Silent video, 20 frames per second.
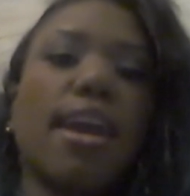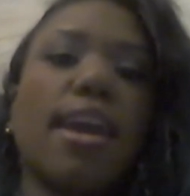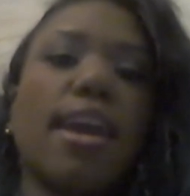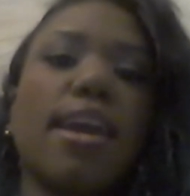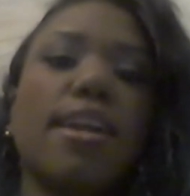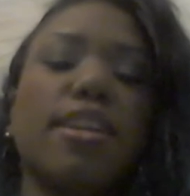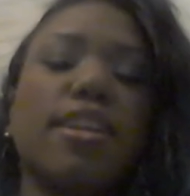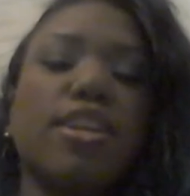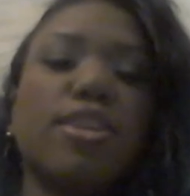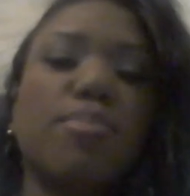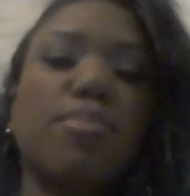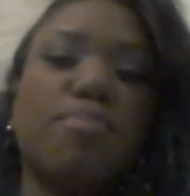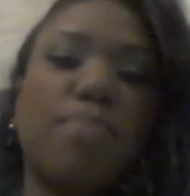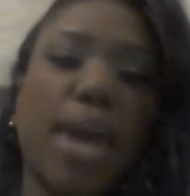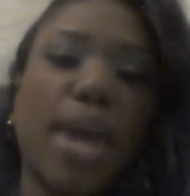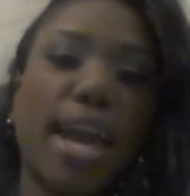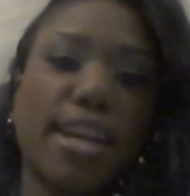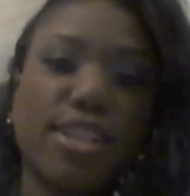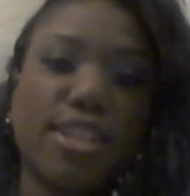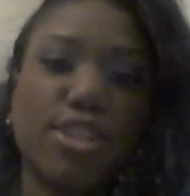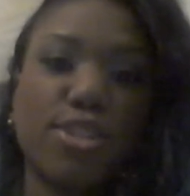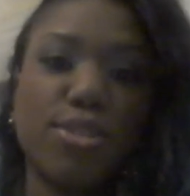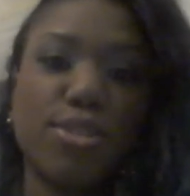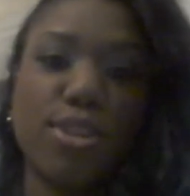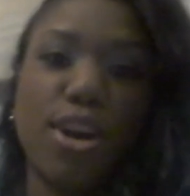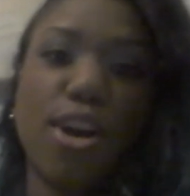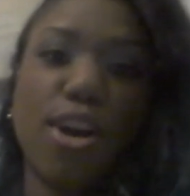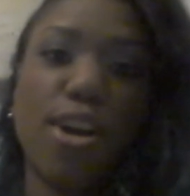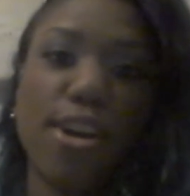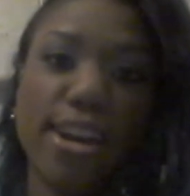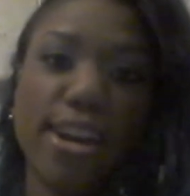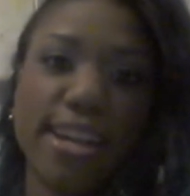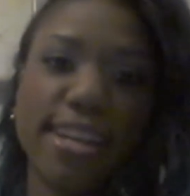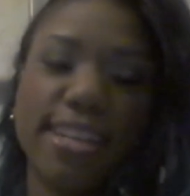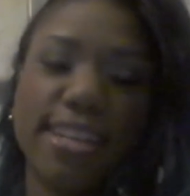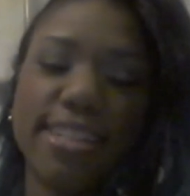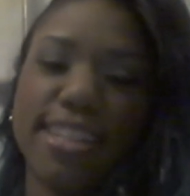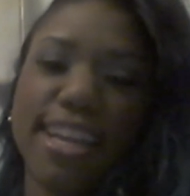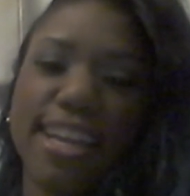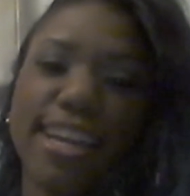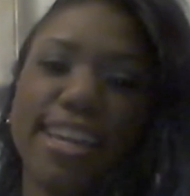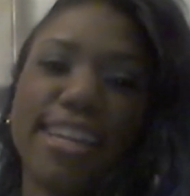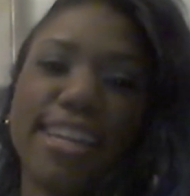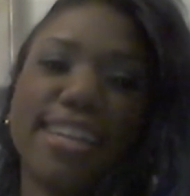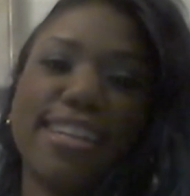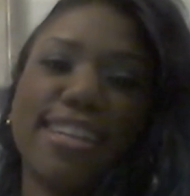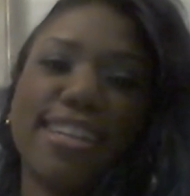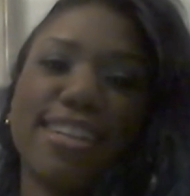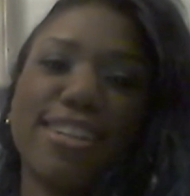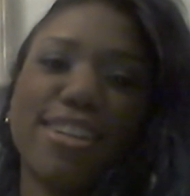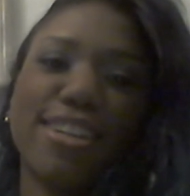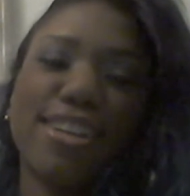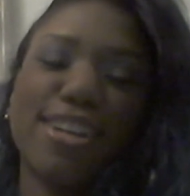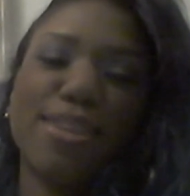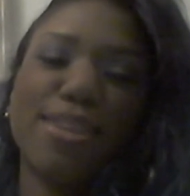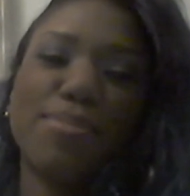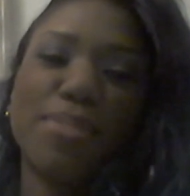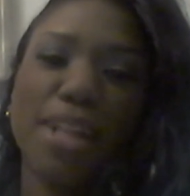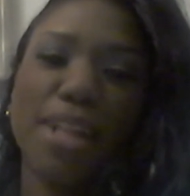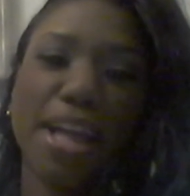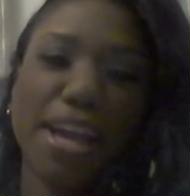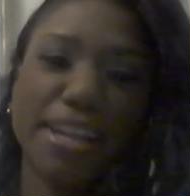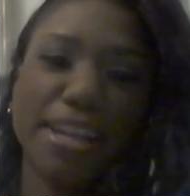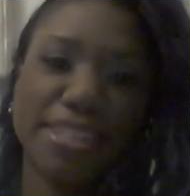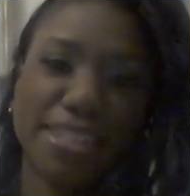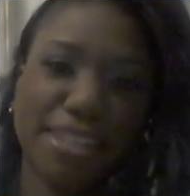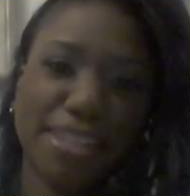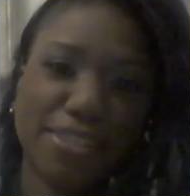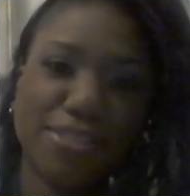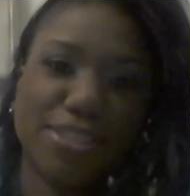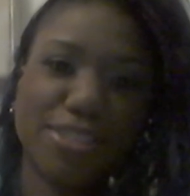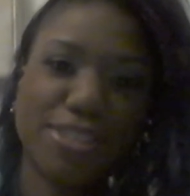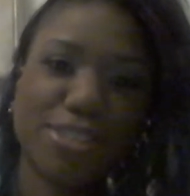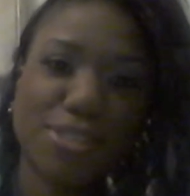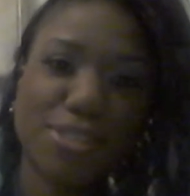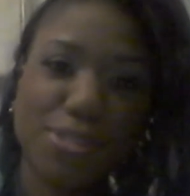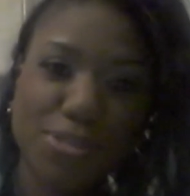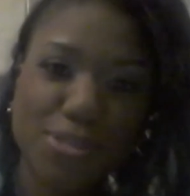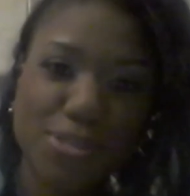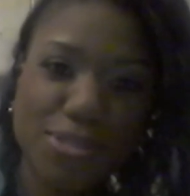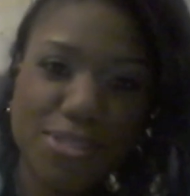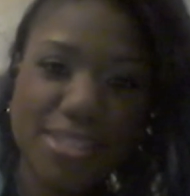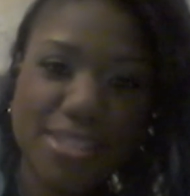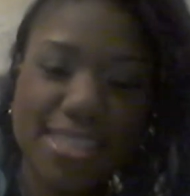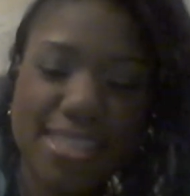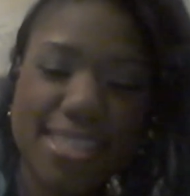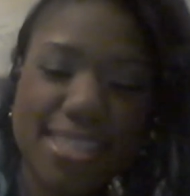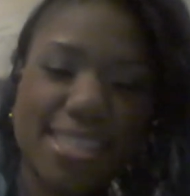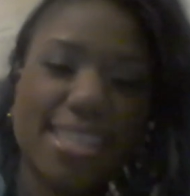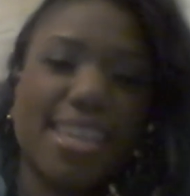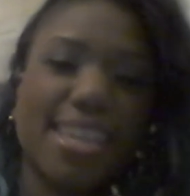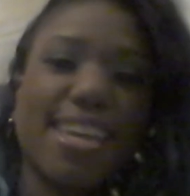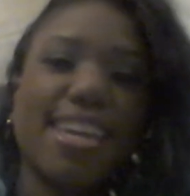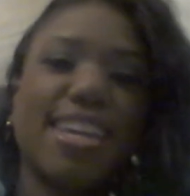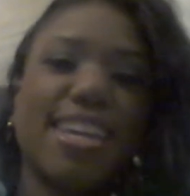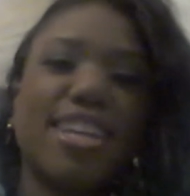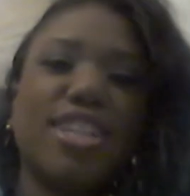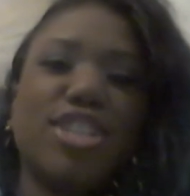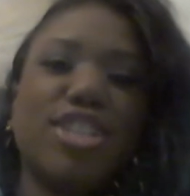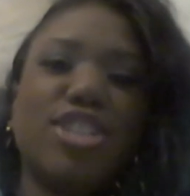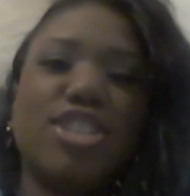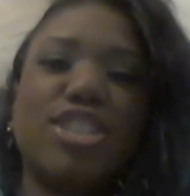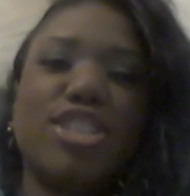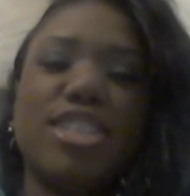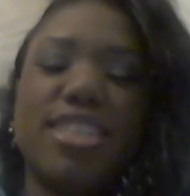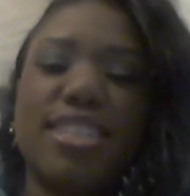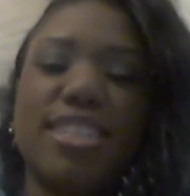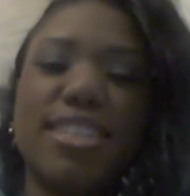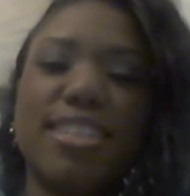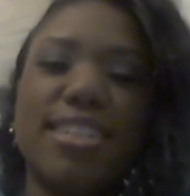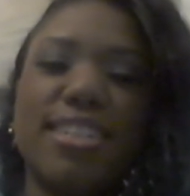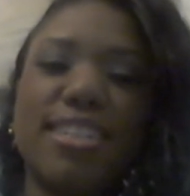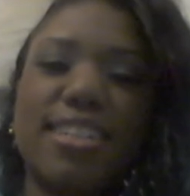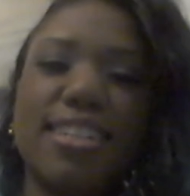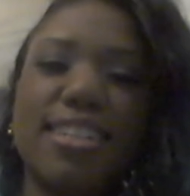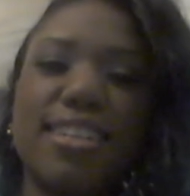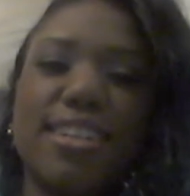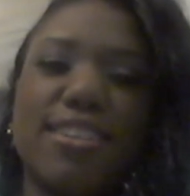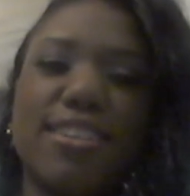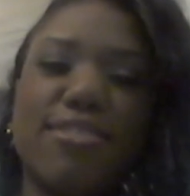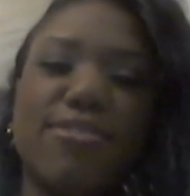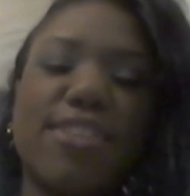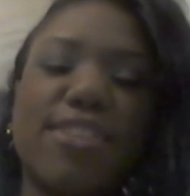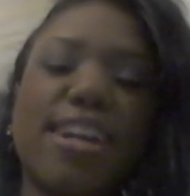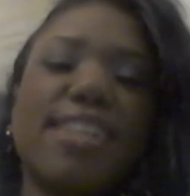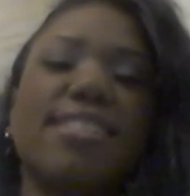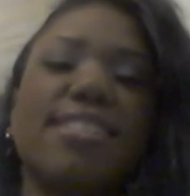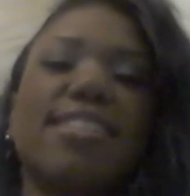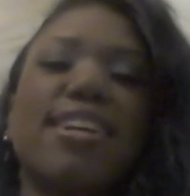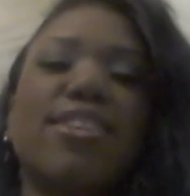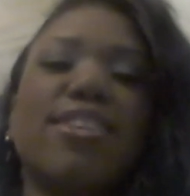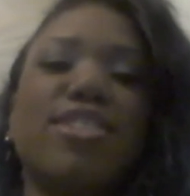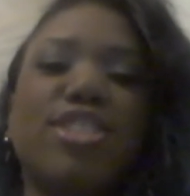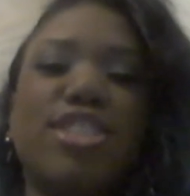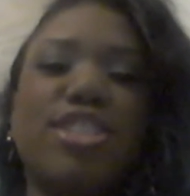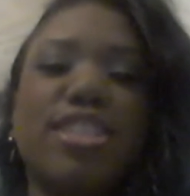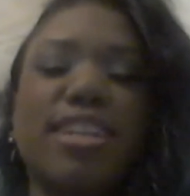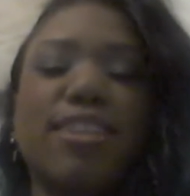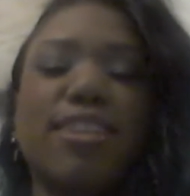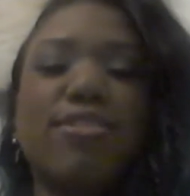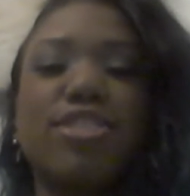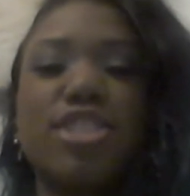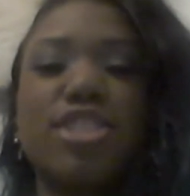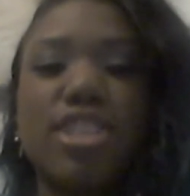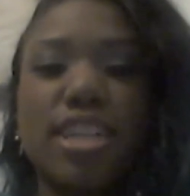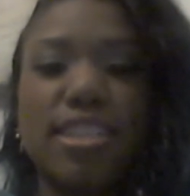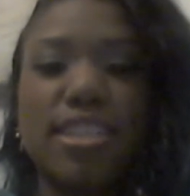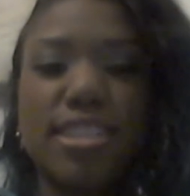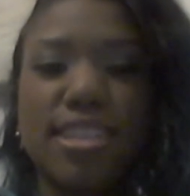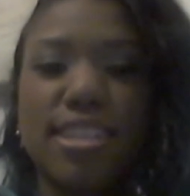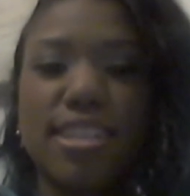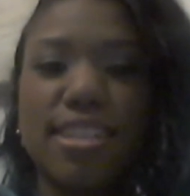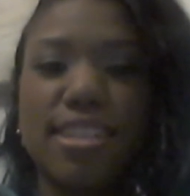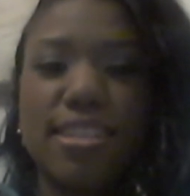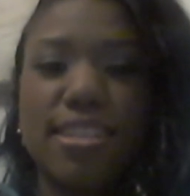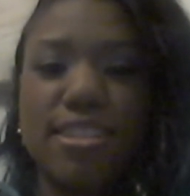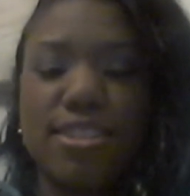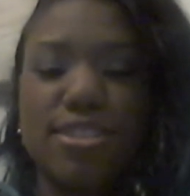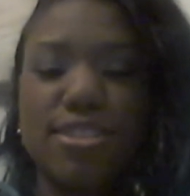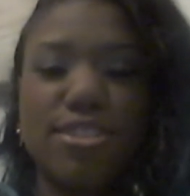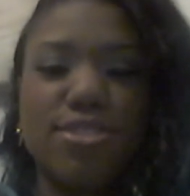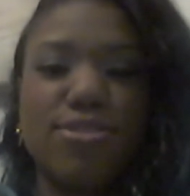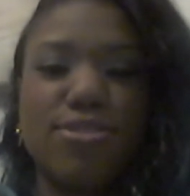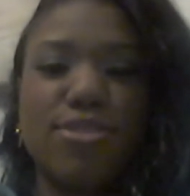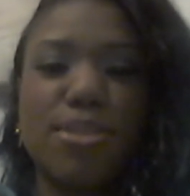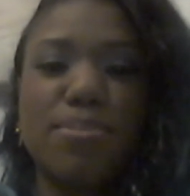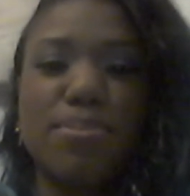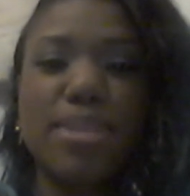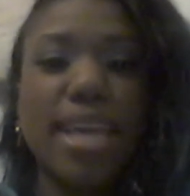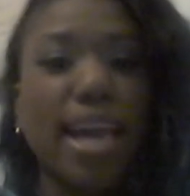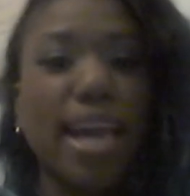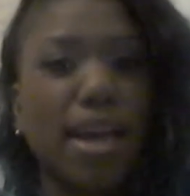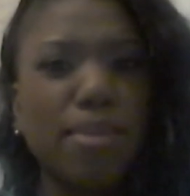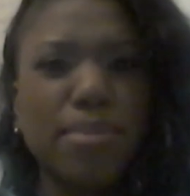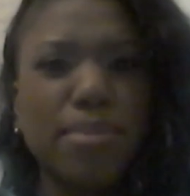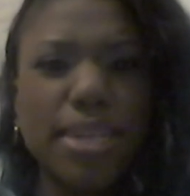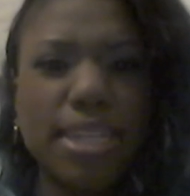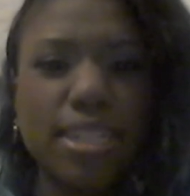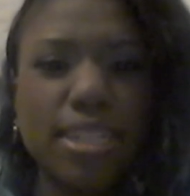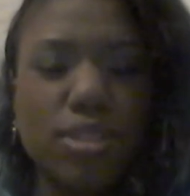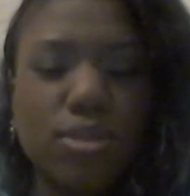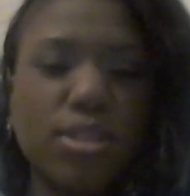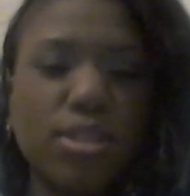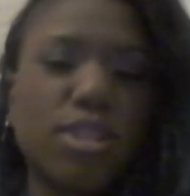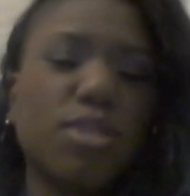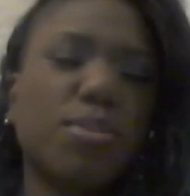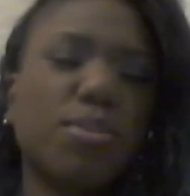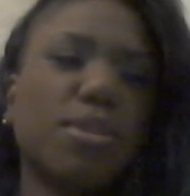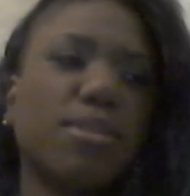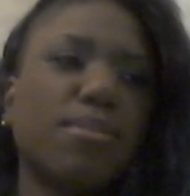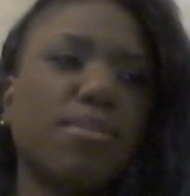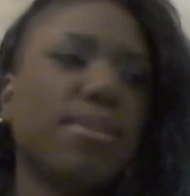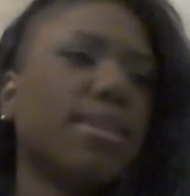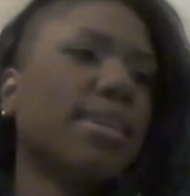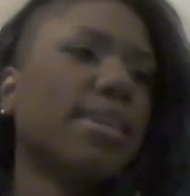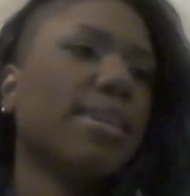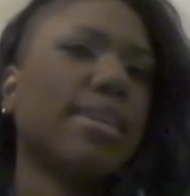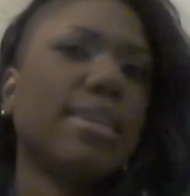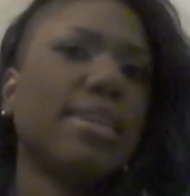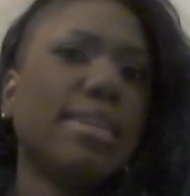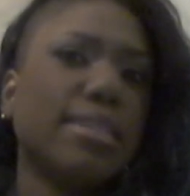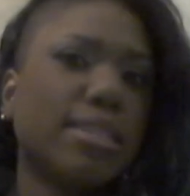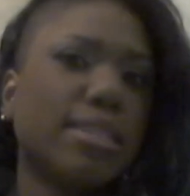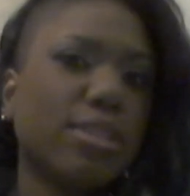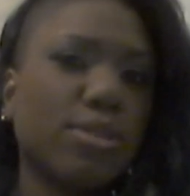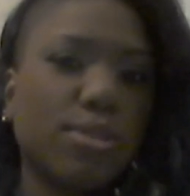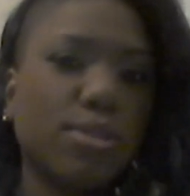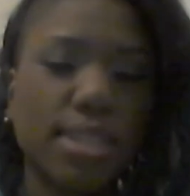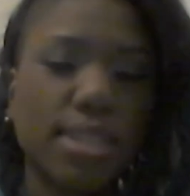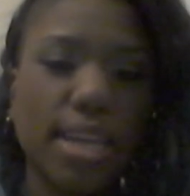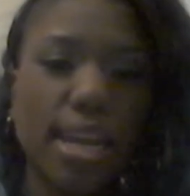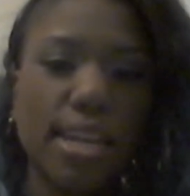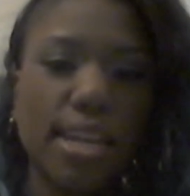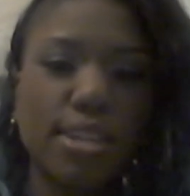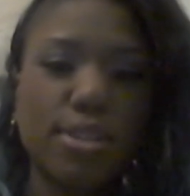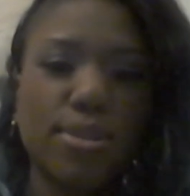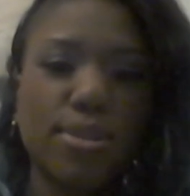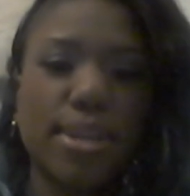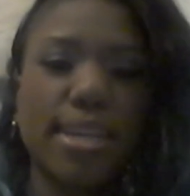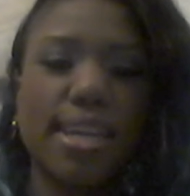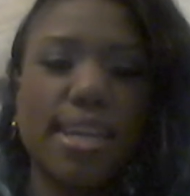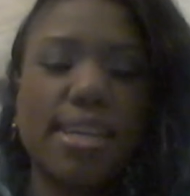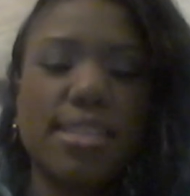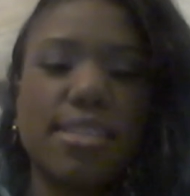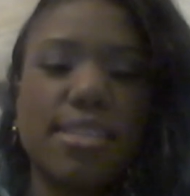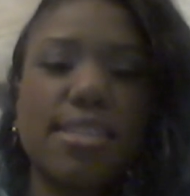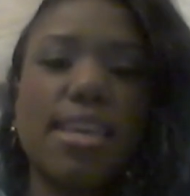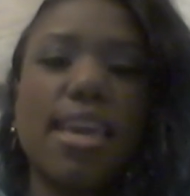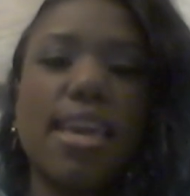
and back to the Aria applying to different schools. She finds out she got rejected from Talmadge, which is supposed to be an easy school to get into, I guess.